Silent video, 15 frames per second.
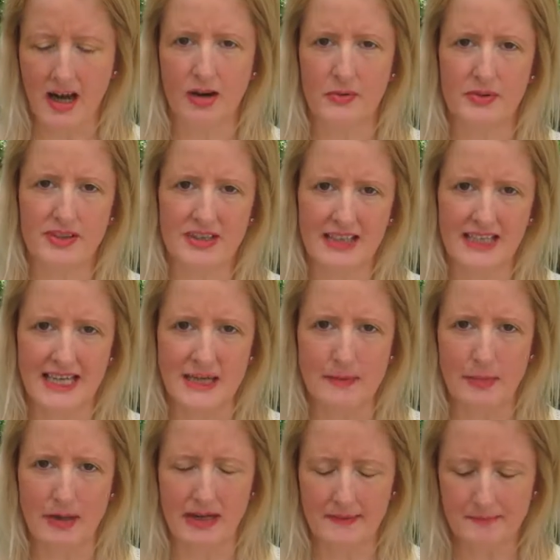I would
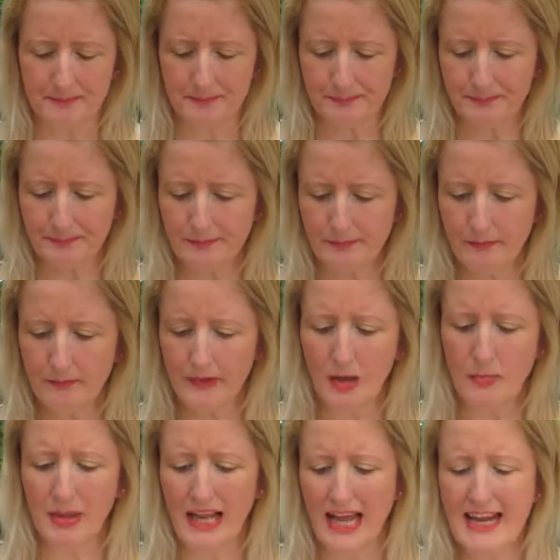keep it
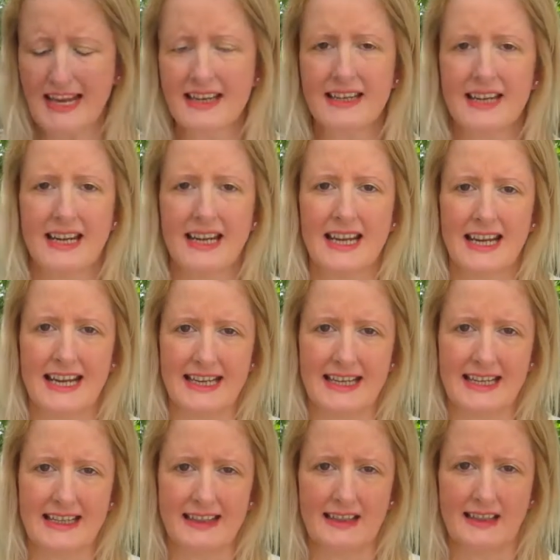plain
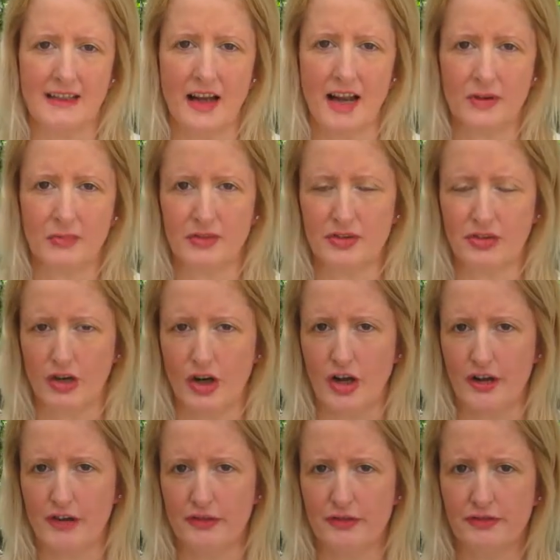and I would
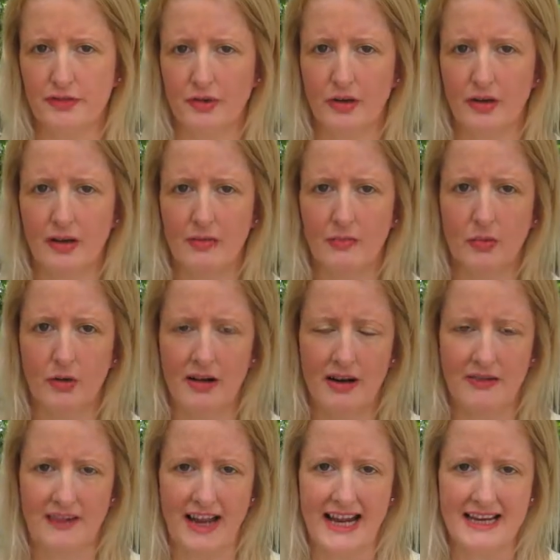go for more
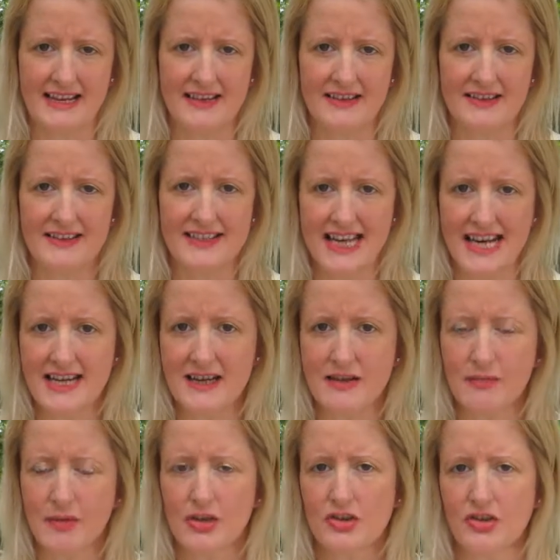of a
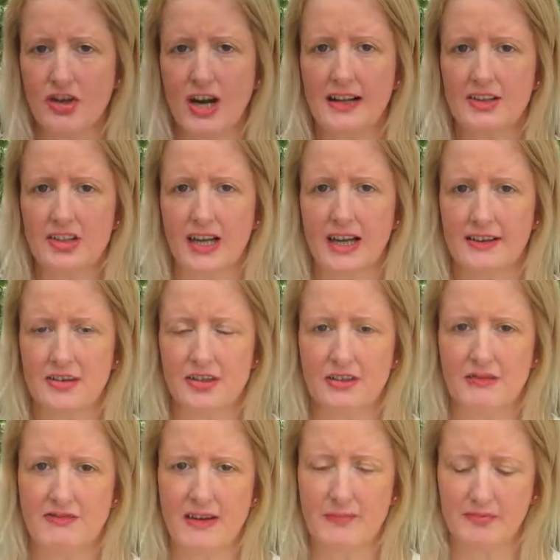denim structure to the
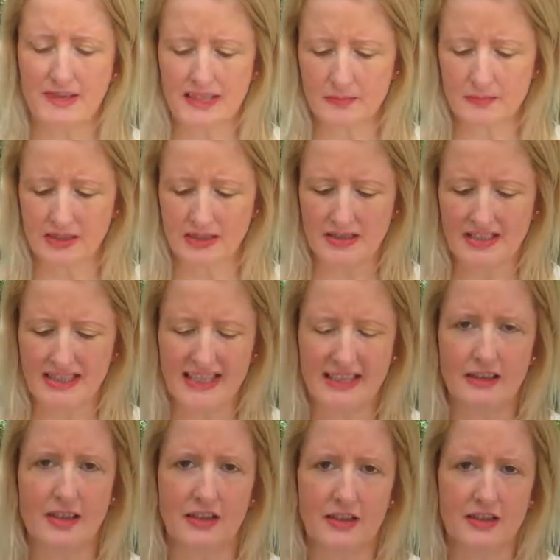fabric, because
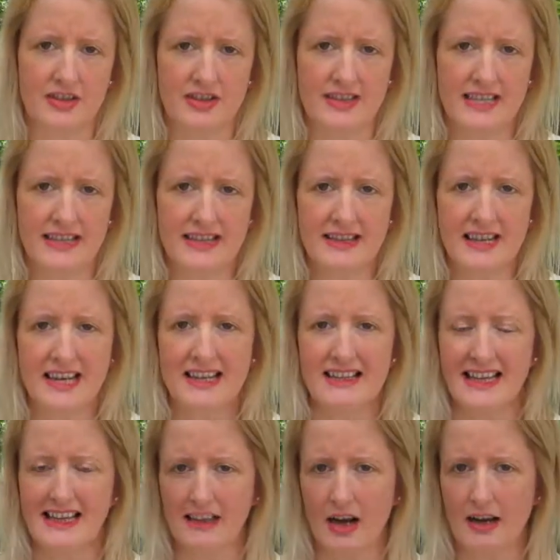again, like I just said,
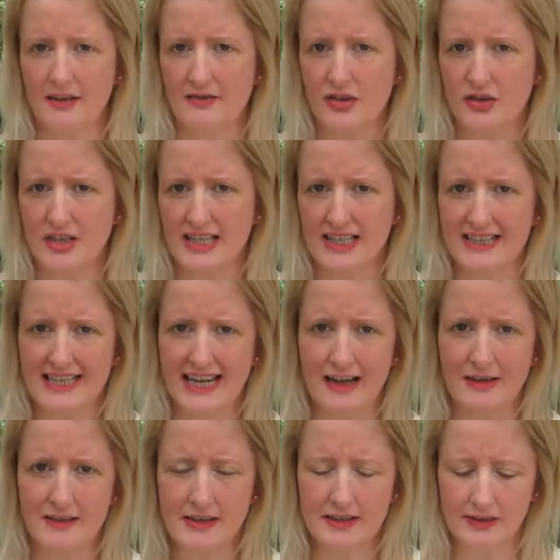that kind of
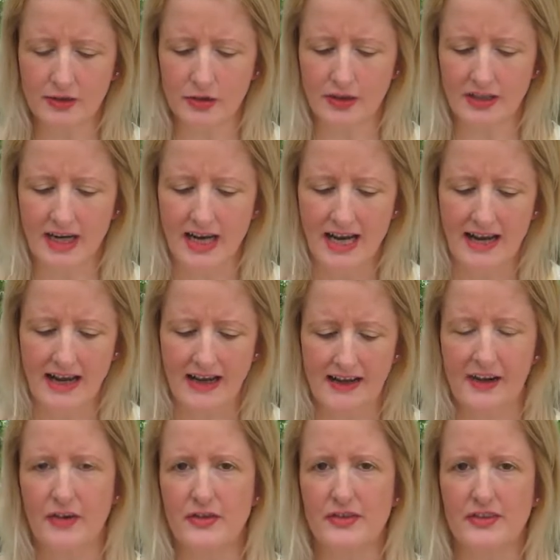utilitarian look,
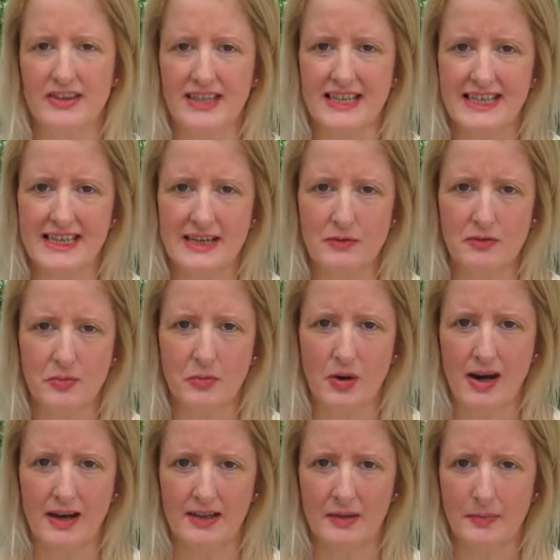I don't think it would
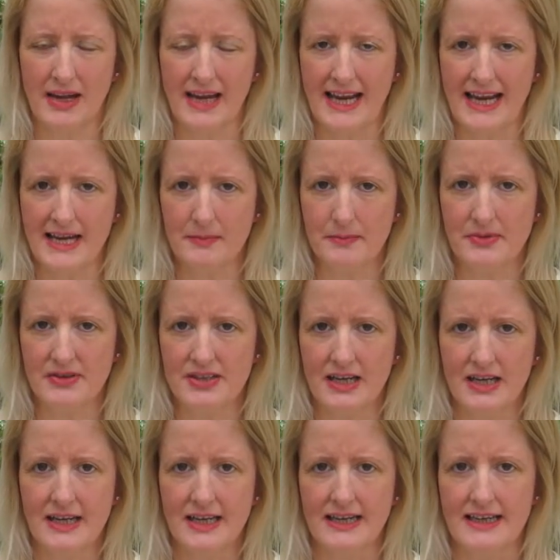work perhaps
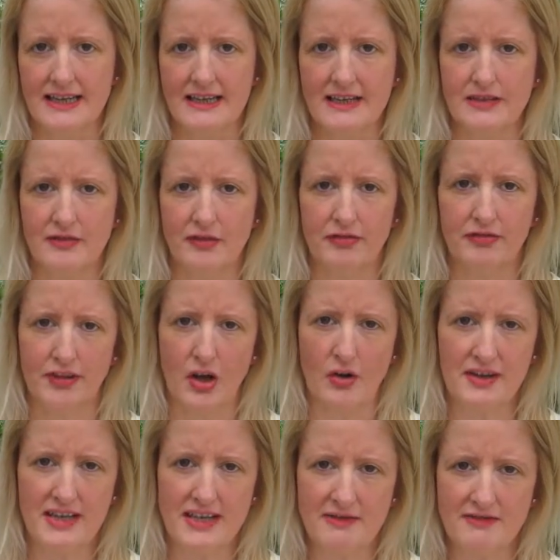in
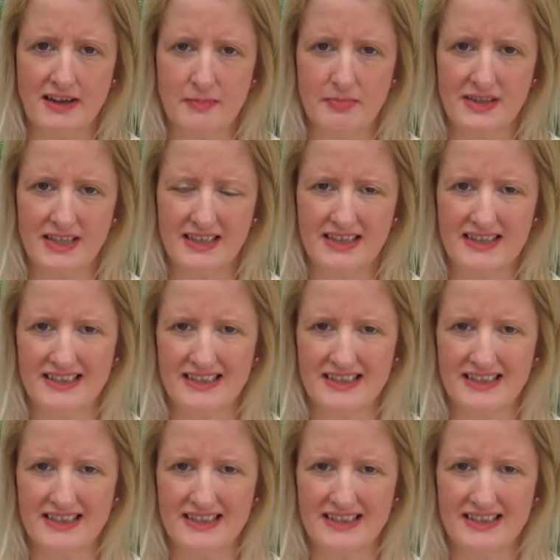floaty fabrics.